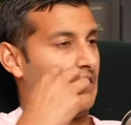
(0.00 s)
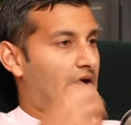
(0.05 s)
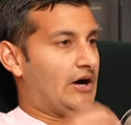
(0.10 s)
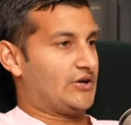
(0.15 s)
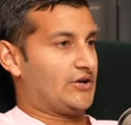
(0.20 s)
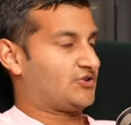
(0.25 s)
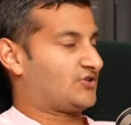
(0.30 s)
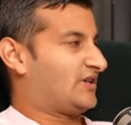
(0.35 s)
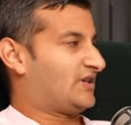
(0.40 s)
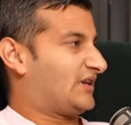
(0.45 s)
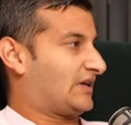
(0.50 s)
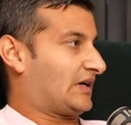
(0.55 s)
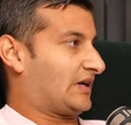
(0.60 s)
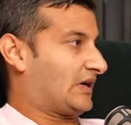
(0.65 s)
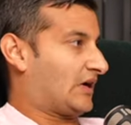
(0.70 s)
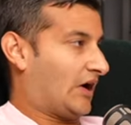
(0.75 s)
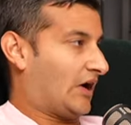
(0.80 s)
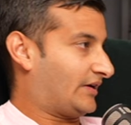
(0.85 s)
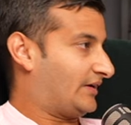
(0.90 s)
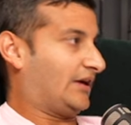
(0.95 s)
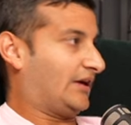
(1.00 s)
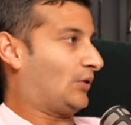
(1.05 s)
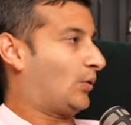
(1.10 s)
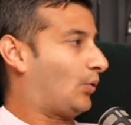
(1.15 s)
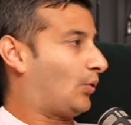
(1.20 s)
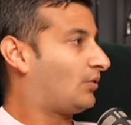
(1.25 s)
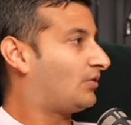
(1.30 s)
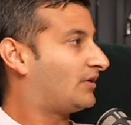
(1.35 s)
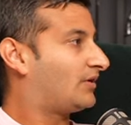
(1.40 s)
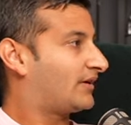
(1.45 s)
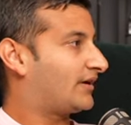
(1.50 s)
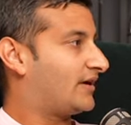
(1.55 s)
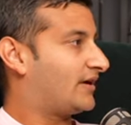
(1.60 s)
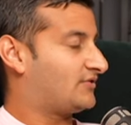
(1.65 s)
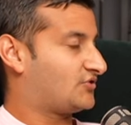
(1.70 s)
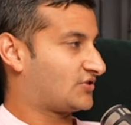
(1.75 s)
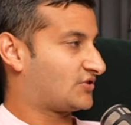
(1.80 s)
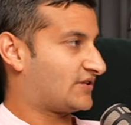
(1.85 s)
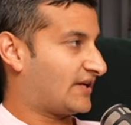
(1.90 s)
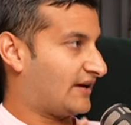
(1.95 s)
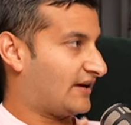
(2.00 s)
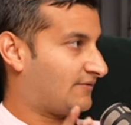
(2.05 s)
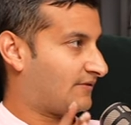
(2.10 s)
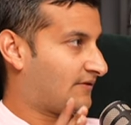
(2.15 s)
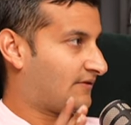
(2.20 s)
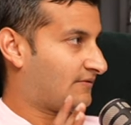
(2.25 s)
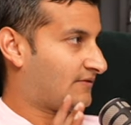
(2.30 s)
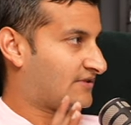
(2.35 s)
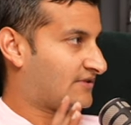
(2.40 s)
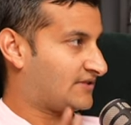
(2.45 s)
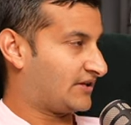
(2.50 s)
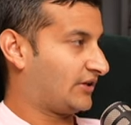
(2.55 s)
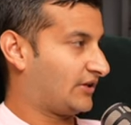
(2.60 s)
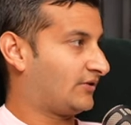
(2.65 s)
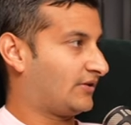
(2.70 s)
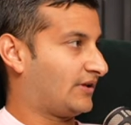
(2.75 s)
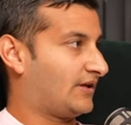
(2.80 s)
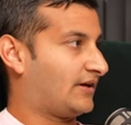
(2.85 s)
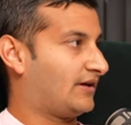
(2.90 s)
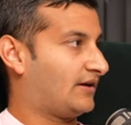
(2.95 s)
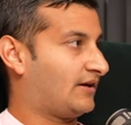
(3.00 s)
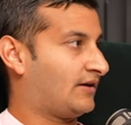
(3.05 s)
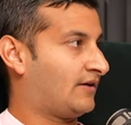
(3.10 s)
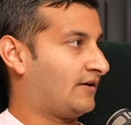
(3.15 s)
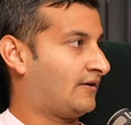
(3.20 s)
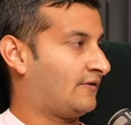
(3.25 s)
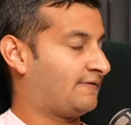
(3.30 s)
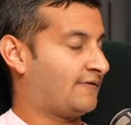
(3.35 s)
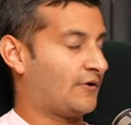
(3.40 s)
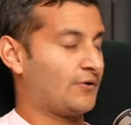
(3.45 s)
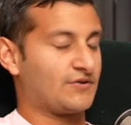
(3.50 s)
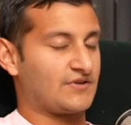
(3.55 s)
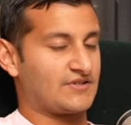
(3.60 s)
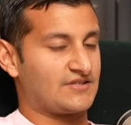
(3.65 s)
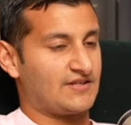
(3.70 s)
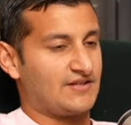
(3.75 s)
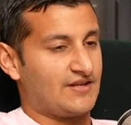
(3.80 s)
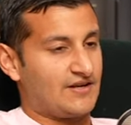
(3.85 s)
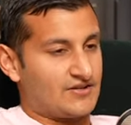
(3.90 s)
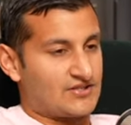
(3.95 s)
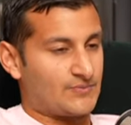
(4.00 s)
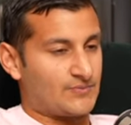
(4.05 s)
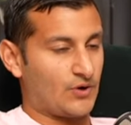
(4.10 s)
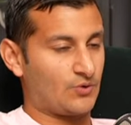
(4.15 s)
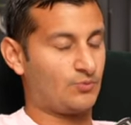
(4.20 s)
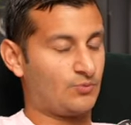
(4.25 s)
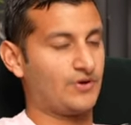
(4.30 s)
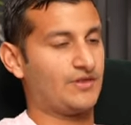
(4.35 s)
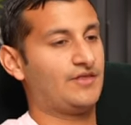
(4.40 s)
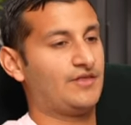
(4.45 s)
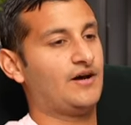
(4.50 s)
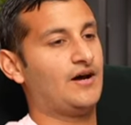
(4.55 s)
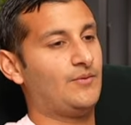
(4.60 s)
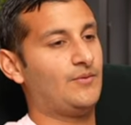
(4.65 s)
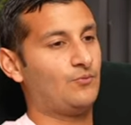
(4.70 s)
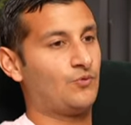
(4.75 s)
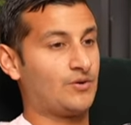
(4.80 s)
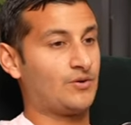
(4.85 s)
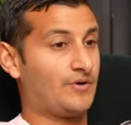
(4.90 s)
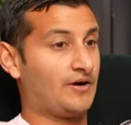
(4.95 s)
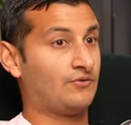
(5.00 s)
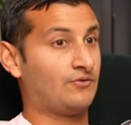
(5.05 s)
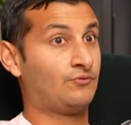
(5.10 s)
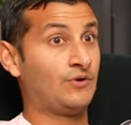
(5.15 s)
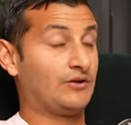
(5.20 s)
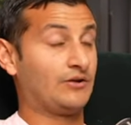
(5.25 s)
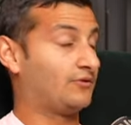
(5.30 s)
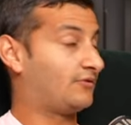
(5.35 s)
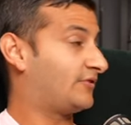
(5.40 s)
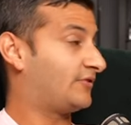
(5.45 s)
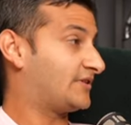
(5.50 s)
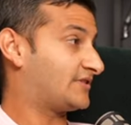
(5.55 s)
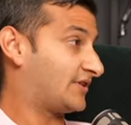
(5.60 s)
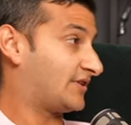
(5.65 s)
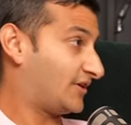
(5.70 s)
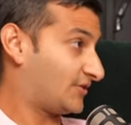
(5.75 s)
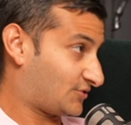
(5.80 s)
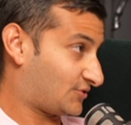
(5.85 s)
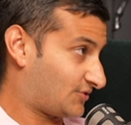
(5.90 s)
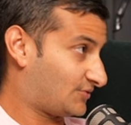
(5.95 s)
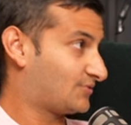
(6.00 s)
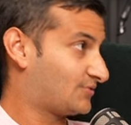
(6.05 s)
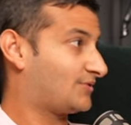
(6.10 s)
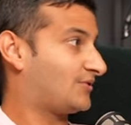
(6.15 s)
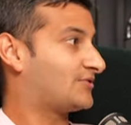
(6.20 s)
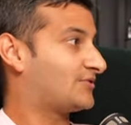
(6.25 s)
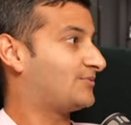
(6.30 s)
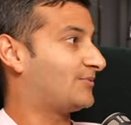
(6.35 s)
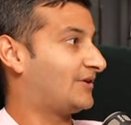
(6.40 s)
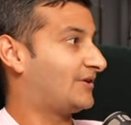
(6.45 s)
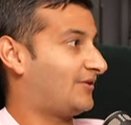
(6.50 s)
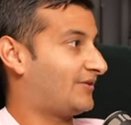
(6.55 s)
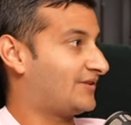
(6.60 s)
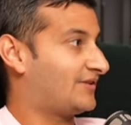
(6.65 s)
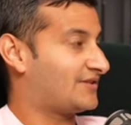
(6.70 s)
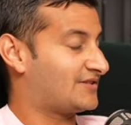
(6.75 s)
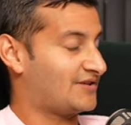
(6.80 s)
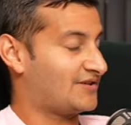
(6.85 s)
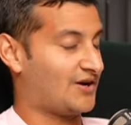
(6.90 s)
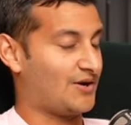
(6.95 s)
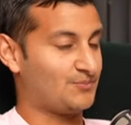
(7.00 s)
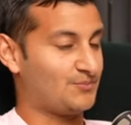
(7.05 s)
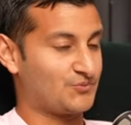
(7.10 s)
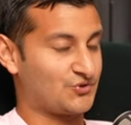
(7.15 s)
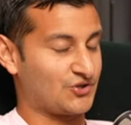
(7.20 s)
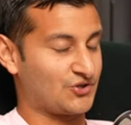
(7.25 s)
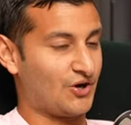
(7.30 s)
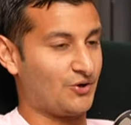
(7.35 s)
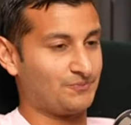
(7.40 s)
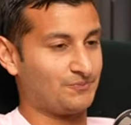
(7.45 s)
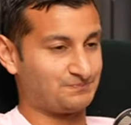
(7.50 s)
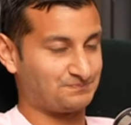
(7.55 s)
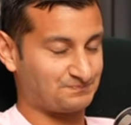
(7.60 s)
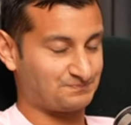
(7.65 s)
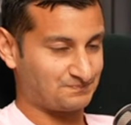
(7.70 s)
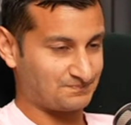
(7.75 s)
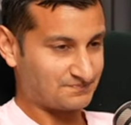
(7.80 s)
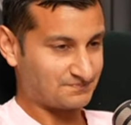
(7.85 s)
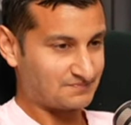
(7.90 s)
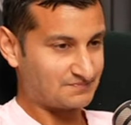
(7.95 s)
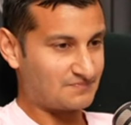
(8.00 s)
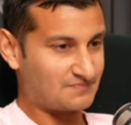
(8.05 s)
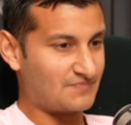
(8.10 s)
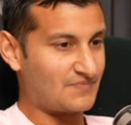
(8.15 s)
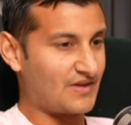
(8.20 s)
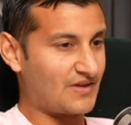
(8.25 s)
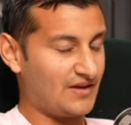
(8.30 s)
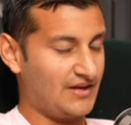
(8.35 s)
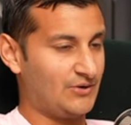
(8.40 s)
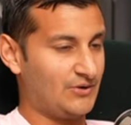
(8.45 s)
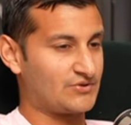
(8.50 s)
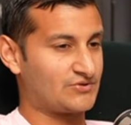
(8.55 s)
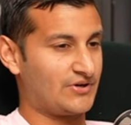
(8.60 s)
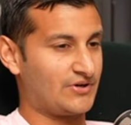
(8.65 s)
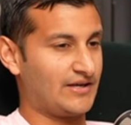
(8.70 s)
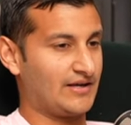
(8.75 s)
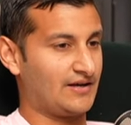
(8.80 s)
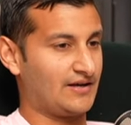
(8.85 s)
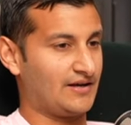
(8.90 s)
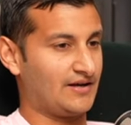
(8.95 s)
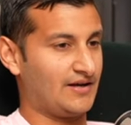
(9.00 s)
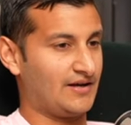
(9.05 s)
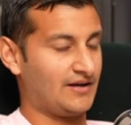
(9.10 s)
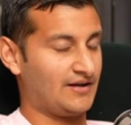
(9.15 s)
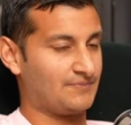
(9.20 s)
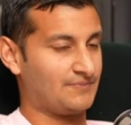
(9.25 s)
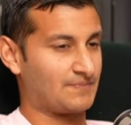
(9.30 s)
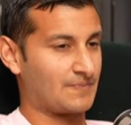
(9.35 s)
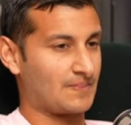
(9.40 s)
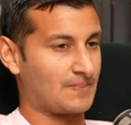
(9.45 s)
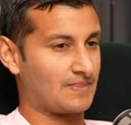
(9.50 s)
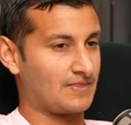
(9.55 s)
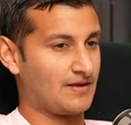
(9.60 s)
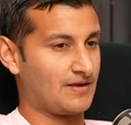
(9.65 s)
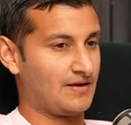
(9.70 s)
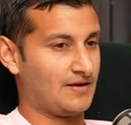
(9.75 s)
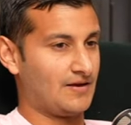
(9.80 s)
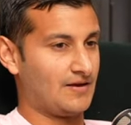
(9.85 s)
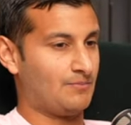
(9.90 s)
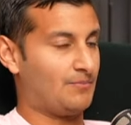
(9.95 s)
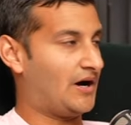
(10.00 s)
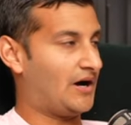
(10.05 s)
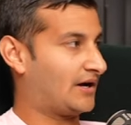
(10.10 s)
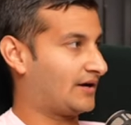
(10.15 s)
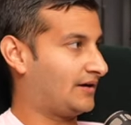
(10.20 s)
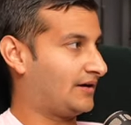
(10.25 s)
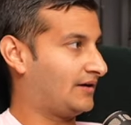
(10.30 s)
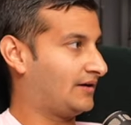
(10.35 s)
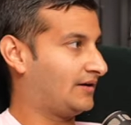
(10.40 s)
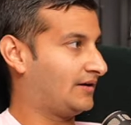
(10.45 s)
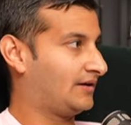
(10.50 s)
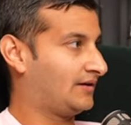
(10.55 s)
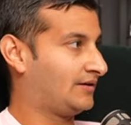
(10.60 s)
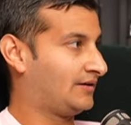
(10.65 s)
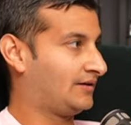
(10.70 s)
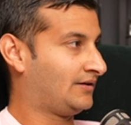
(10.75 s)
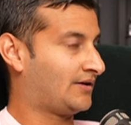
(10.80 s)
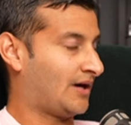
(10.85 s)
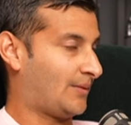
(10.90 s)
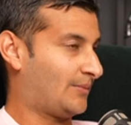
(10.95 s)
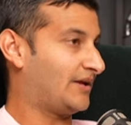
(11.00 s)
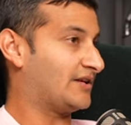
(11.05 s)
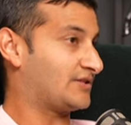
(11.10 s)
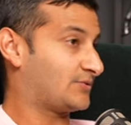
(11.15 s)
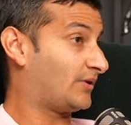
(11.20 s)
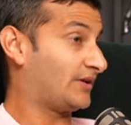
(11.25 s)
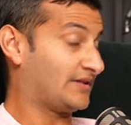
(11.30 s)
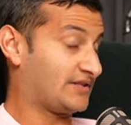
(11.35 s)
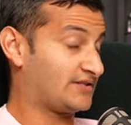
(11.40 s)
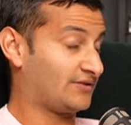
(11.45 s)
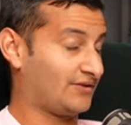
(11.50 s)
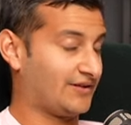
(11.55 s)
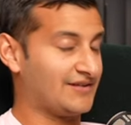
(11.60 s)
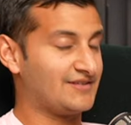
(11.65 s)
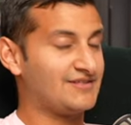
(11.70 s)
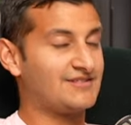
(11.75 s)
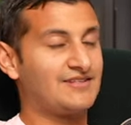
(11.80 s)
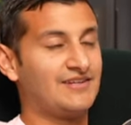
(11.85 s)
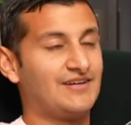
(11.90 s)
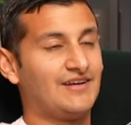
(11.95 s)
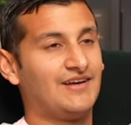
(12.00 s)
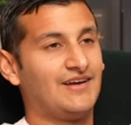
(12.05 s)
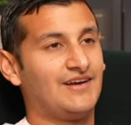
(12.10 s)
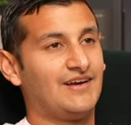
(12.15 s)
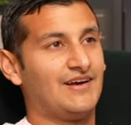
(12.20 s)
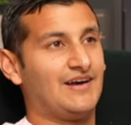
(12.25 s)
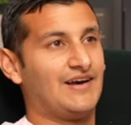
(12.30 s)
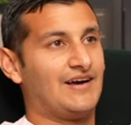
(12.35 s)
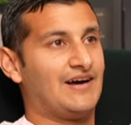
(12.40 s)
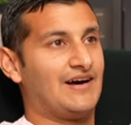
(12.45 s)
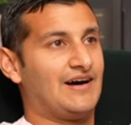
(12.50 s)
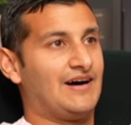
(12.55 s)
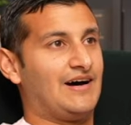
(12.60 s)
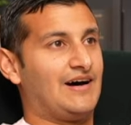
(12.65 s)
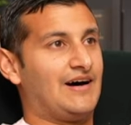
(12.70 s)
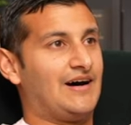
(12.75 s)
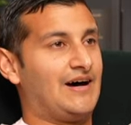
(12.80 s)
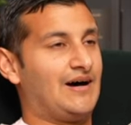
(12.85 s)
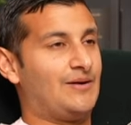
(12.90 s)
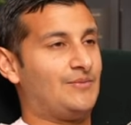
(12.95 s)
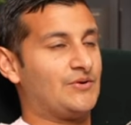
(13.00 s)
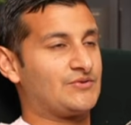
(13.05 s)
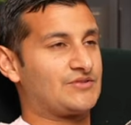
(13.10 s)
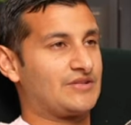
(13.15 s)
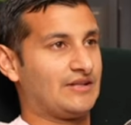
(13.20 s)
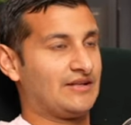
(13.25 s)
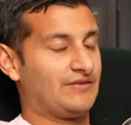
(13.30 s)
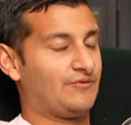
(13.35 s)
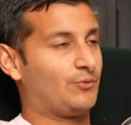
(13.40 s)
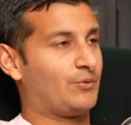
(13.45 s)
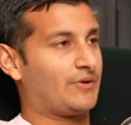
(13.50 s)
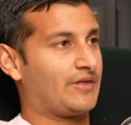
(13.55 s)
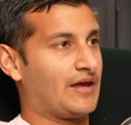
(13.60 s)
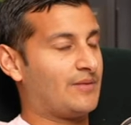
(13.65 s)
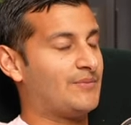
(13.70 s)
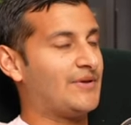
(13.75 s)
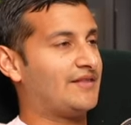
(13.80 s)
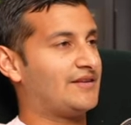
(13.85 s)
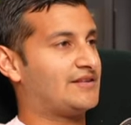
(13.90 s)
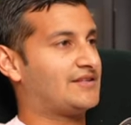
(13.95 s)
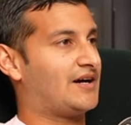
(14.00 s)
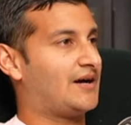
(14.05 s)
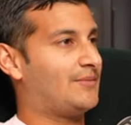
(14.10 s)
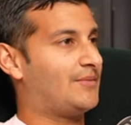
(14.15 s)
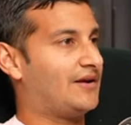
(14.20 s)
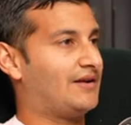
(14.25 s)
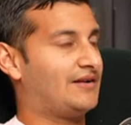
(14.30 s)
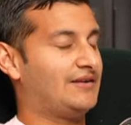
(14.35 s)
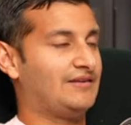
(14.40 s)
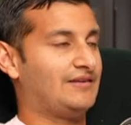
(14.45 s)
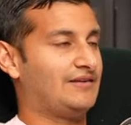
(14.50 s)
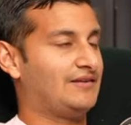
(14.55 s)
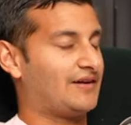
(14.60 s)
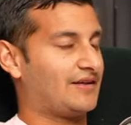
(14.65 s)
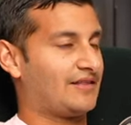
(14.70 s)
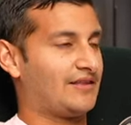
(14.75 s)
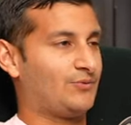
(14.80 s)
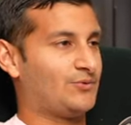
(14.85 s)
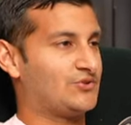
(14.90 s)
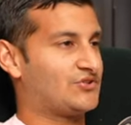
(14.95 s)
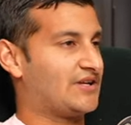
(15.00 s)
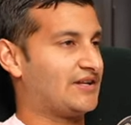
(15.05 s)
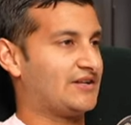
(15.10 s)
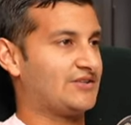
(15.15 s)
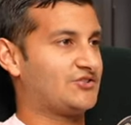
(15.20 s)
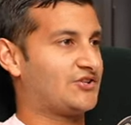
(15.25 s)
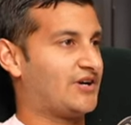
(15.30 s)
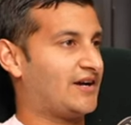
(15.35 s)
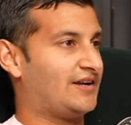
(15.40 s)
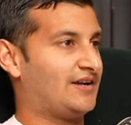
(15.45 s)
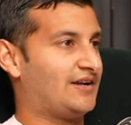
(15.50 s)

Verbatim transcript: I just need to cut it all and just have singular focus. And then I spoke with um, one of my really good friends, Hirsch, who's also been on this um, show. He was running a marketing company as well. He still is. Um, I was living with him at the time, and I think we just had a chat